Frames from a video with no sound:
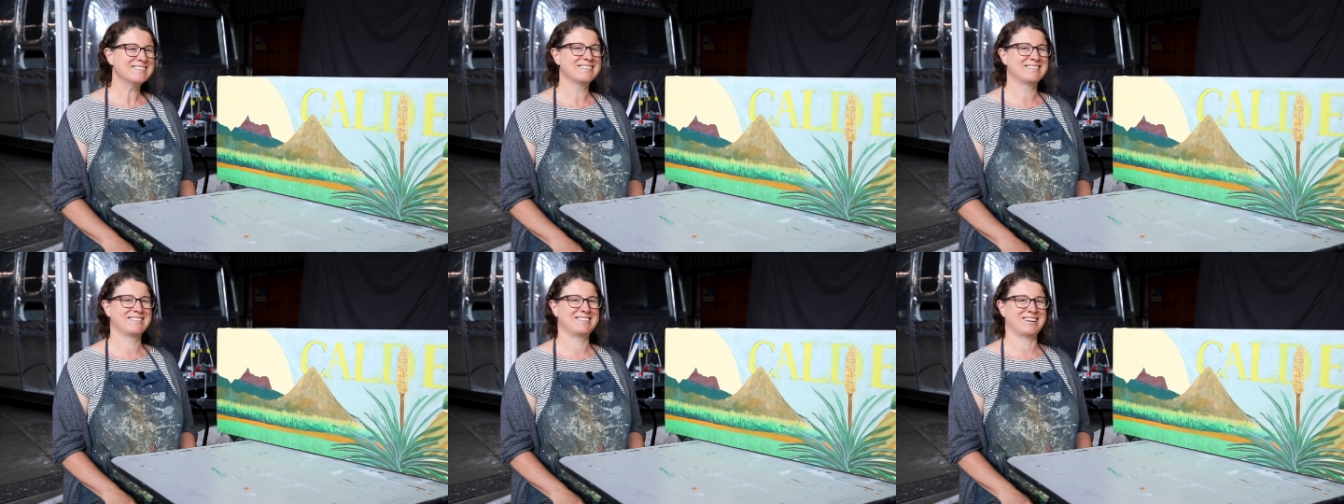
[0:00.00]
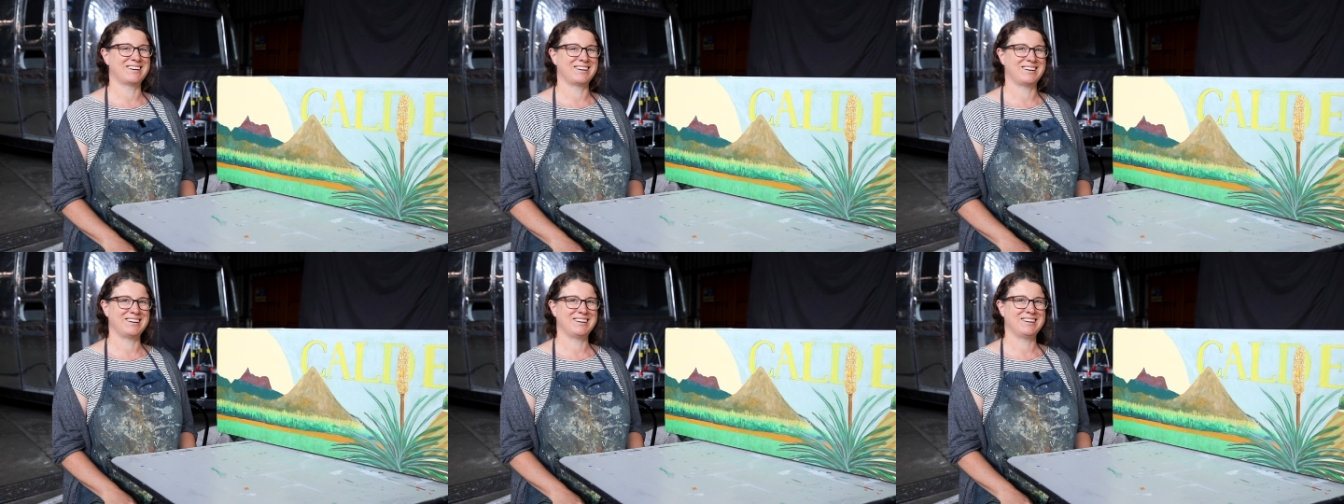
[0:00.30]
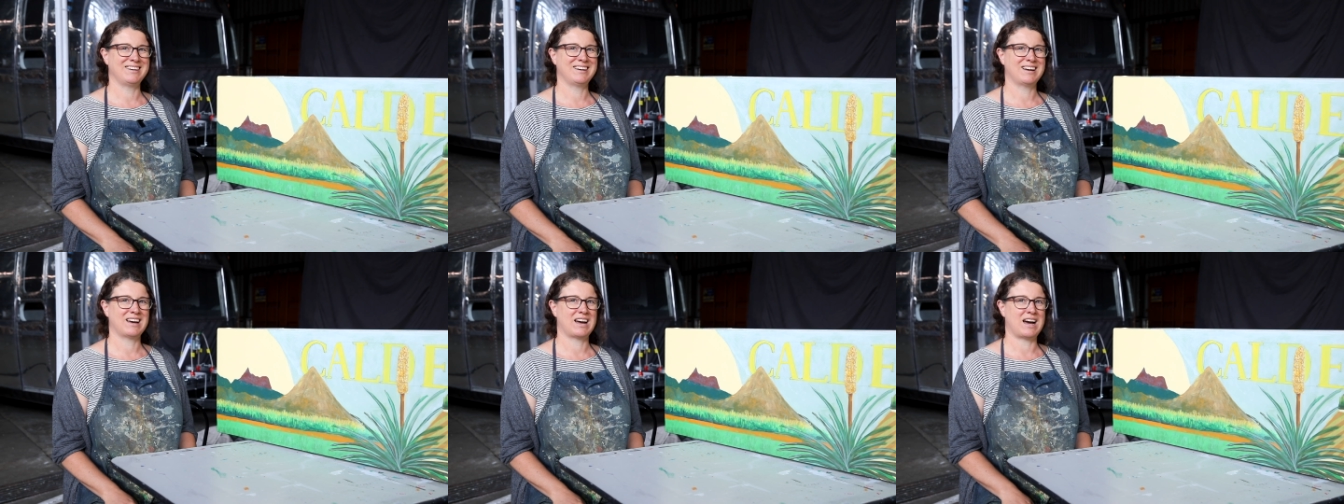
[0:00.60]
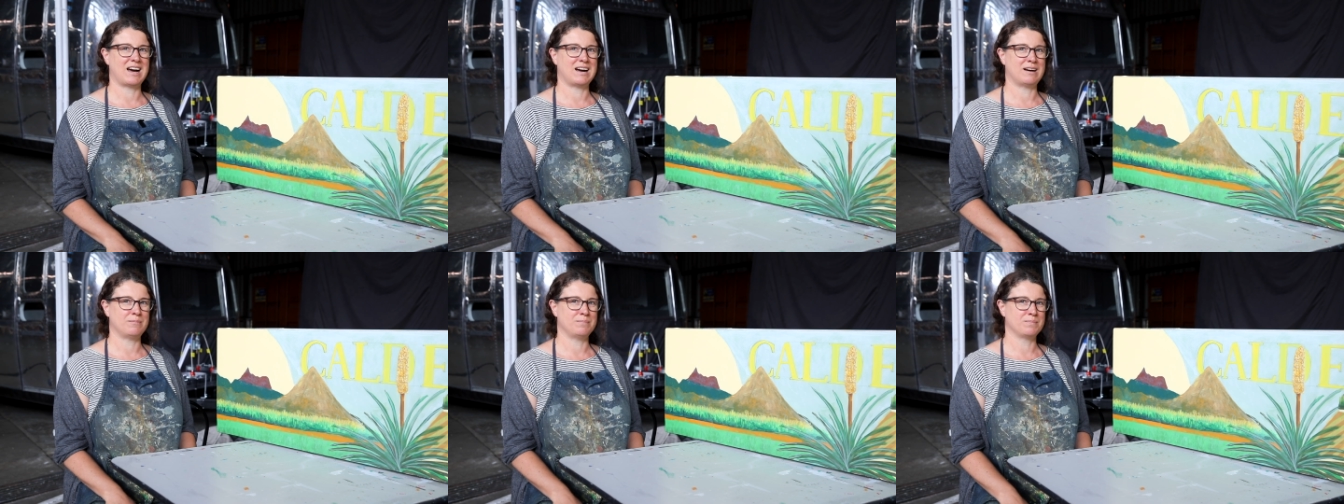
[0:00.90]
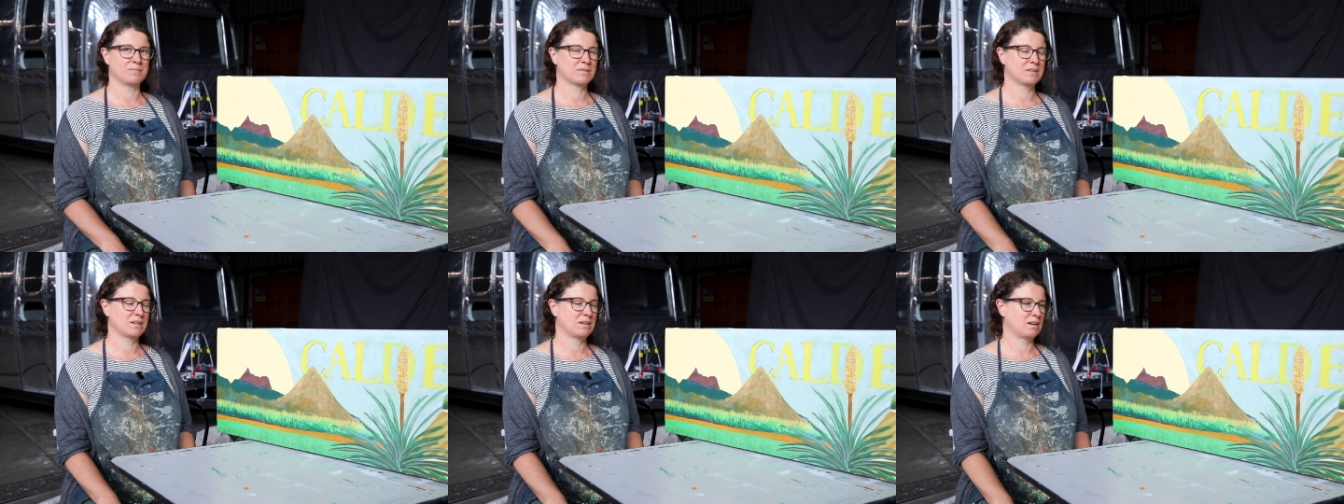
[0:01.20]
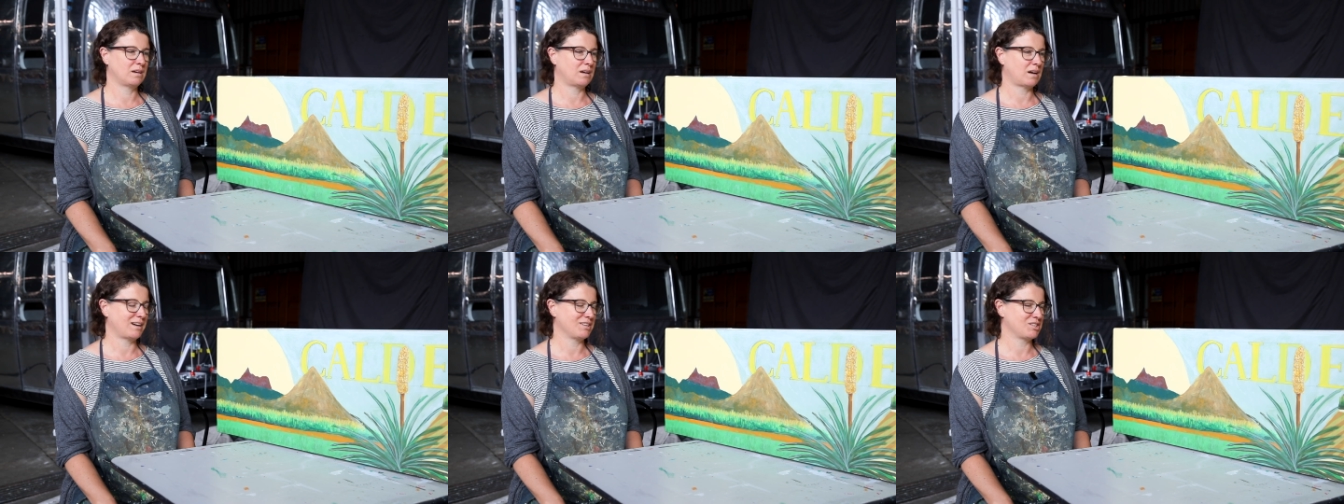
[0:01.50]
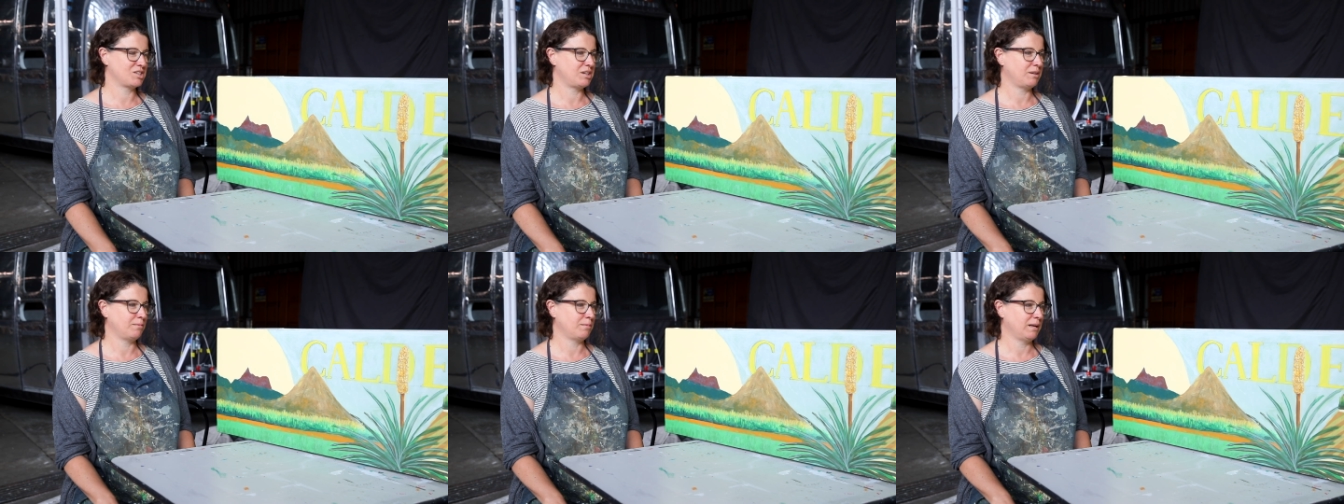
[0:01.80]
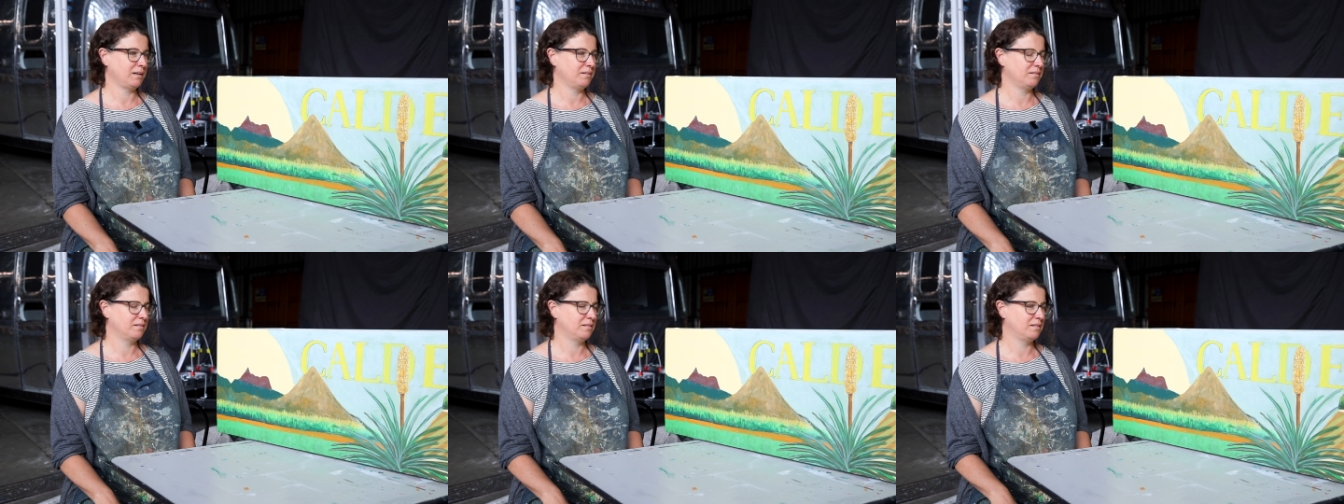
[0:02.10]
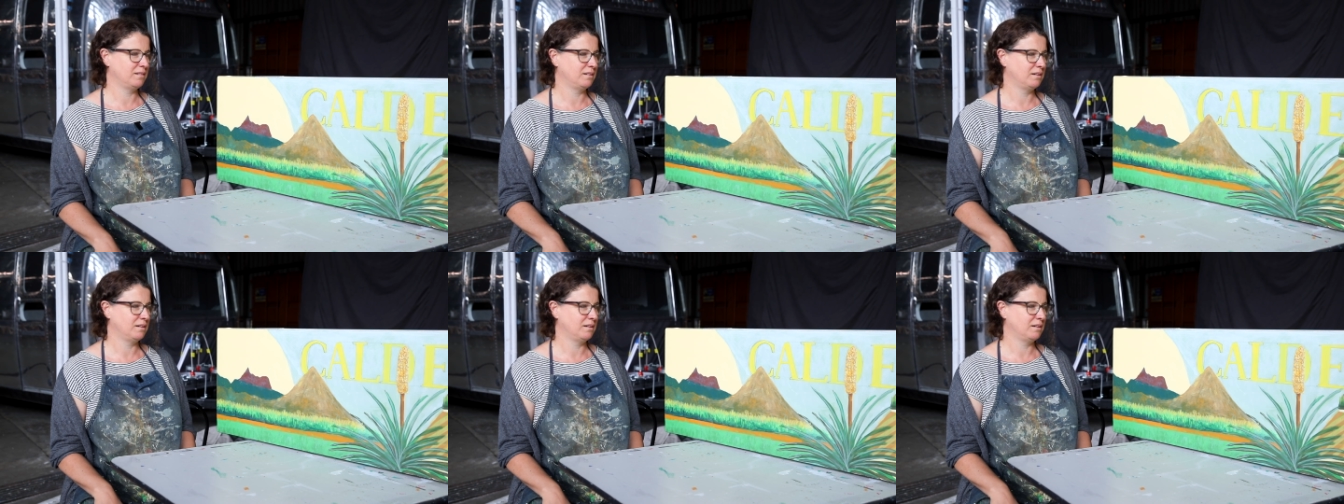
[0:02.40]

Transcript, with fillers: So um, actually went